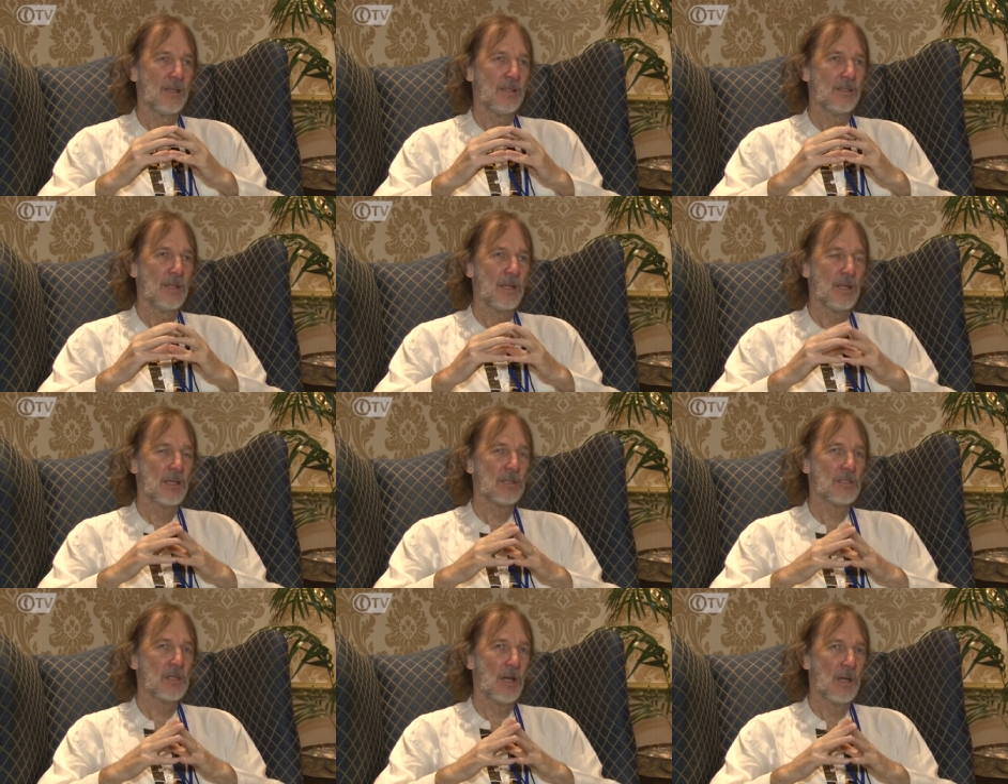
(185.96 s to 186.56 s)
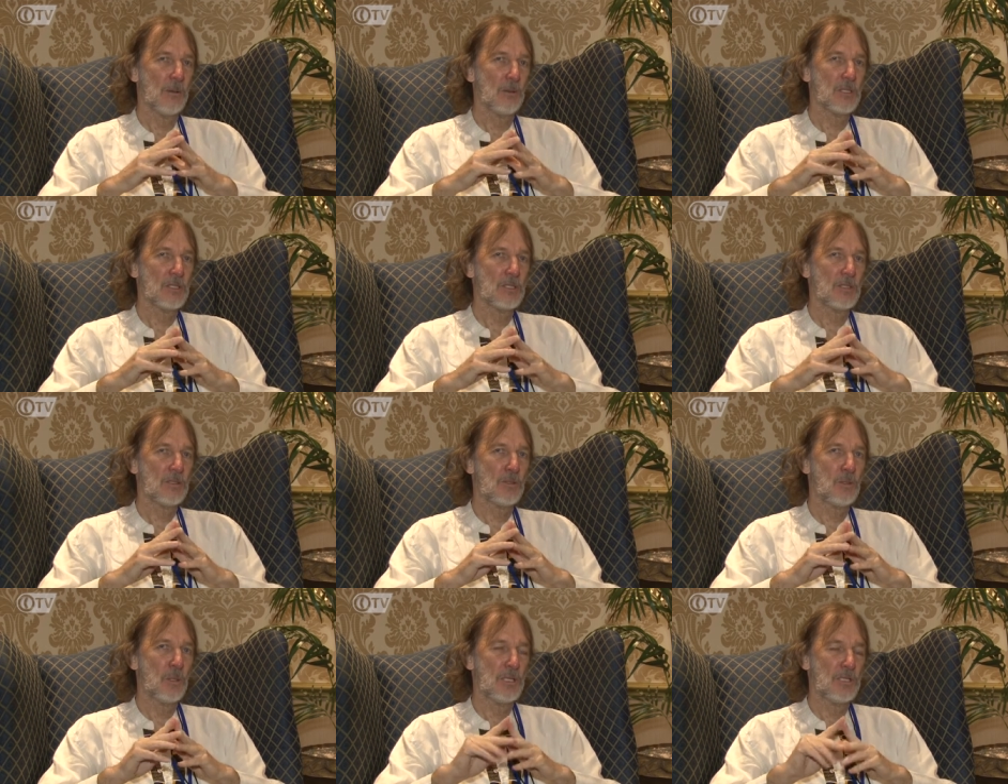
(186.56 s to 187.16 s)
Yeah. Uh, so I
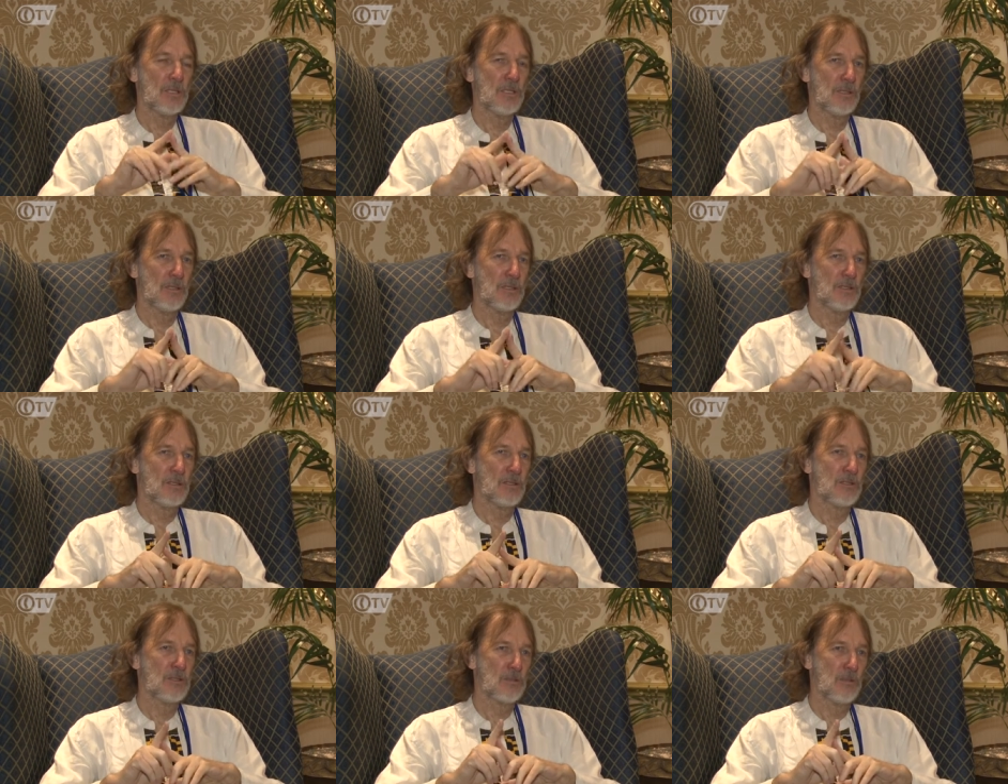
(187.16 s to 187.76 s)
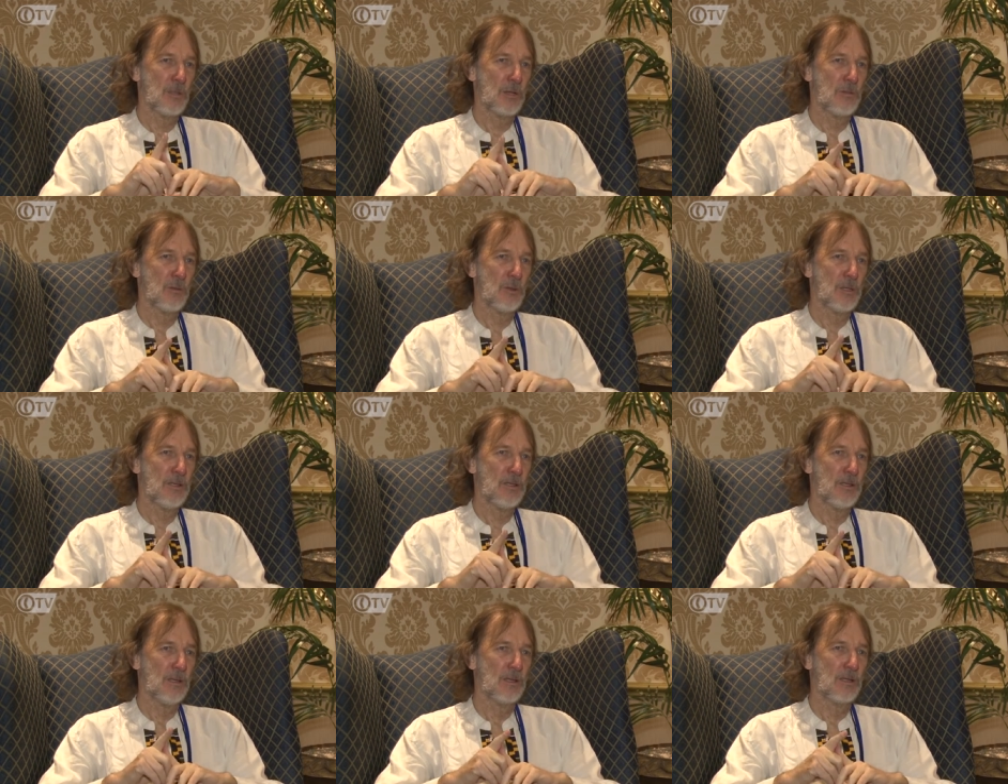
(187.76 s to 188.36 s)
was 20 years in
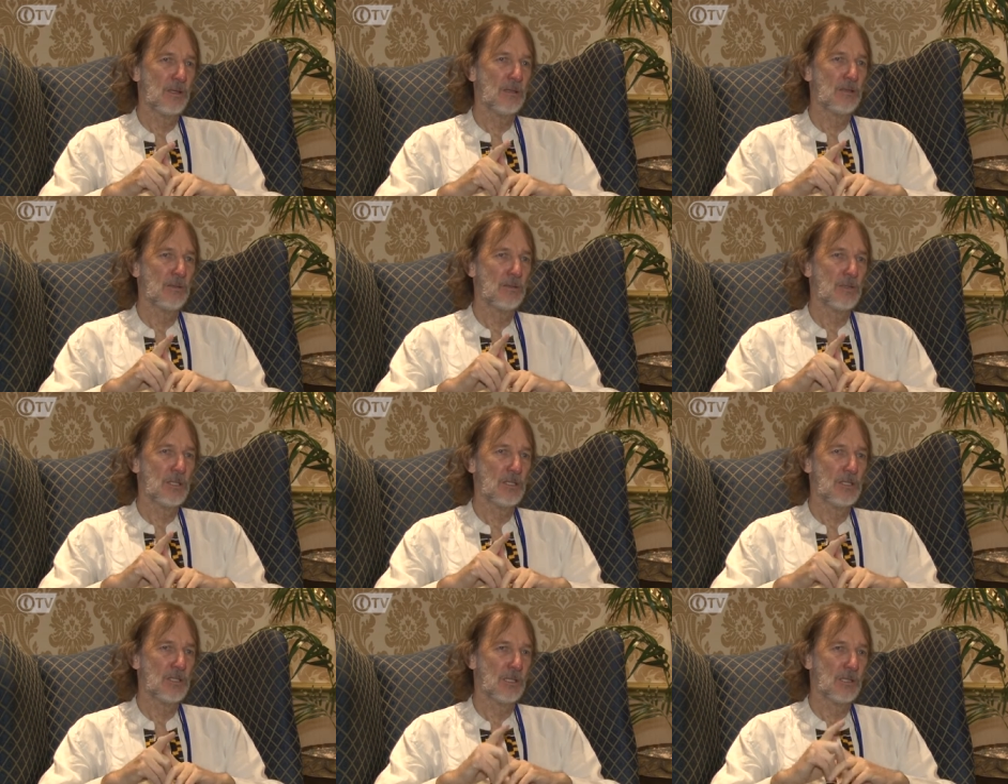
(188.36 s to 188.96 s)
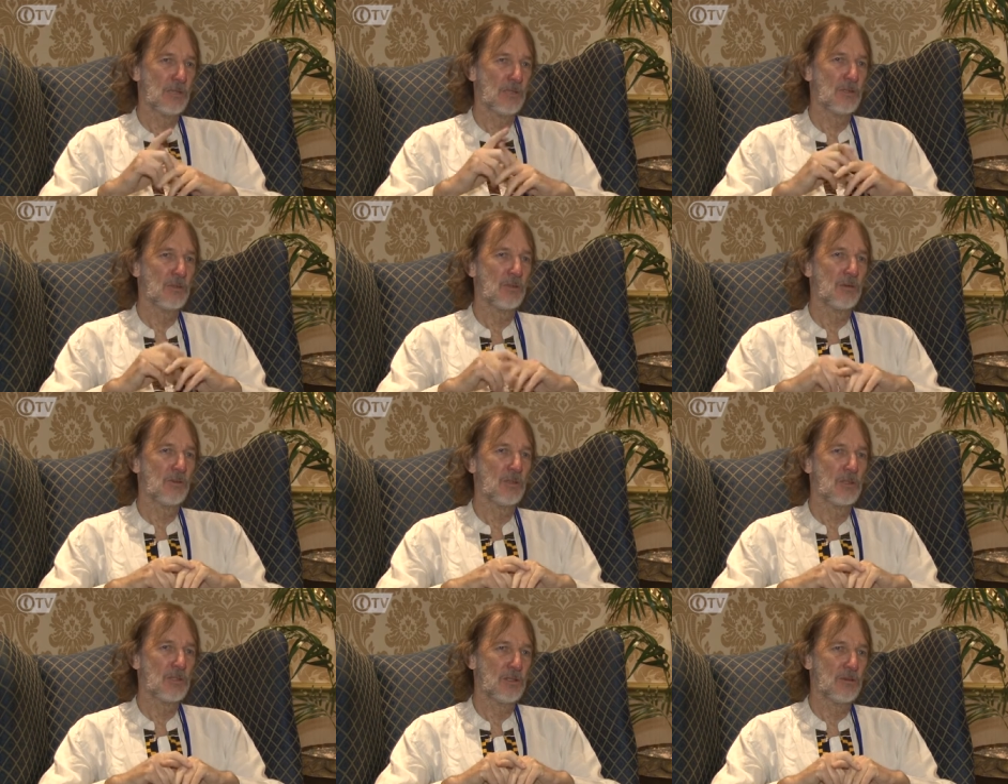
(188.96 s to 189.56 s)
Zimbabwe and teaching at the
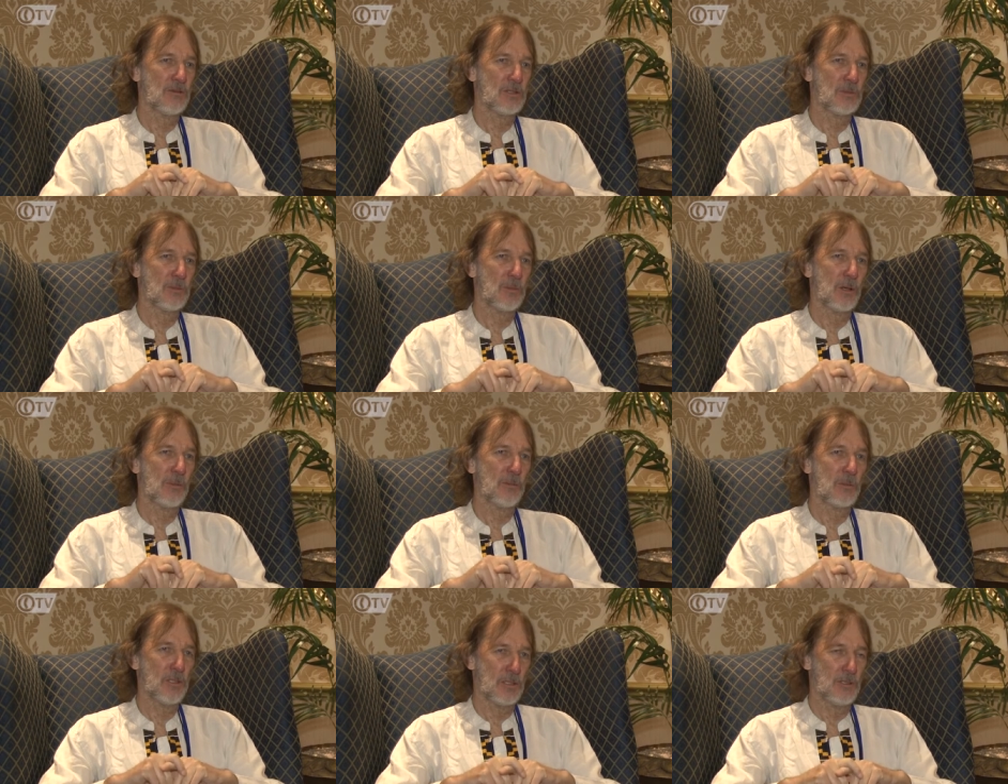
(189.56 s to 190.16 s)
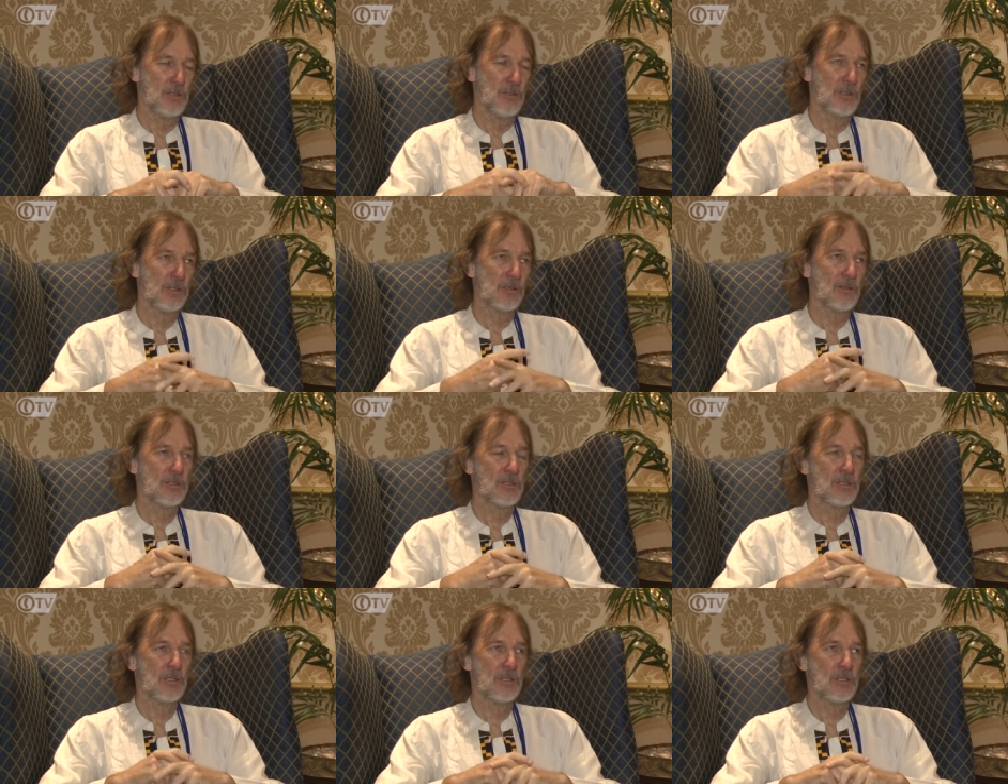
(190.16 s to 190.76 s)
University of Zimbabwe and doing
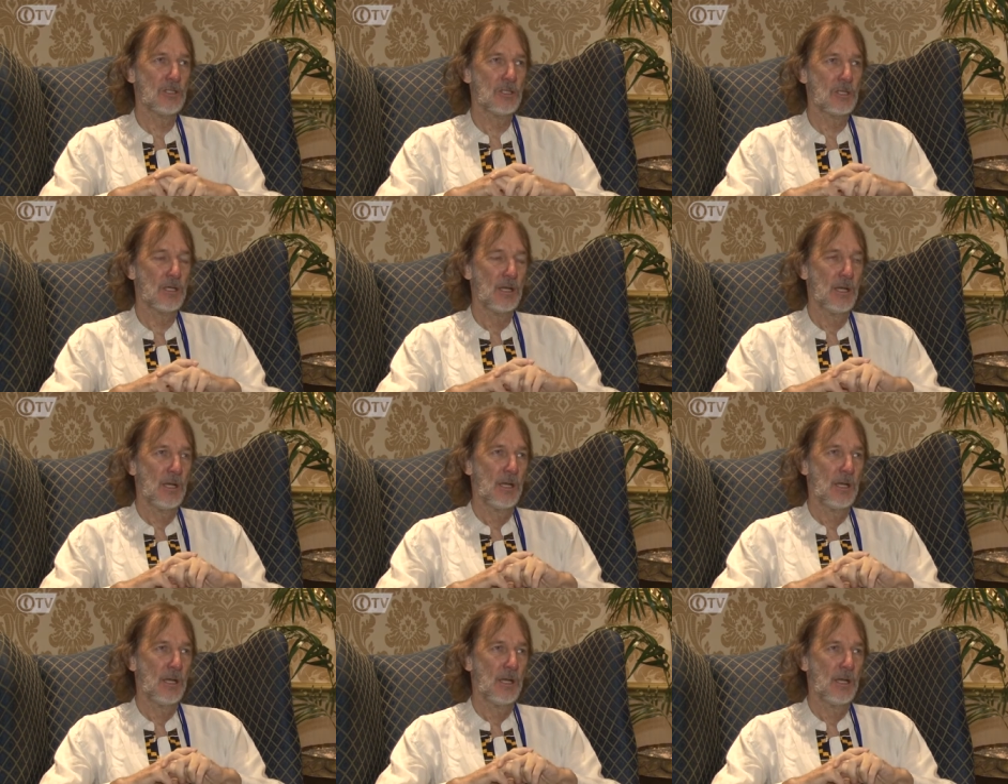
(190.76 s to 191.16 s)
research.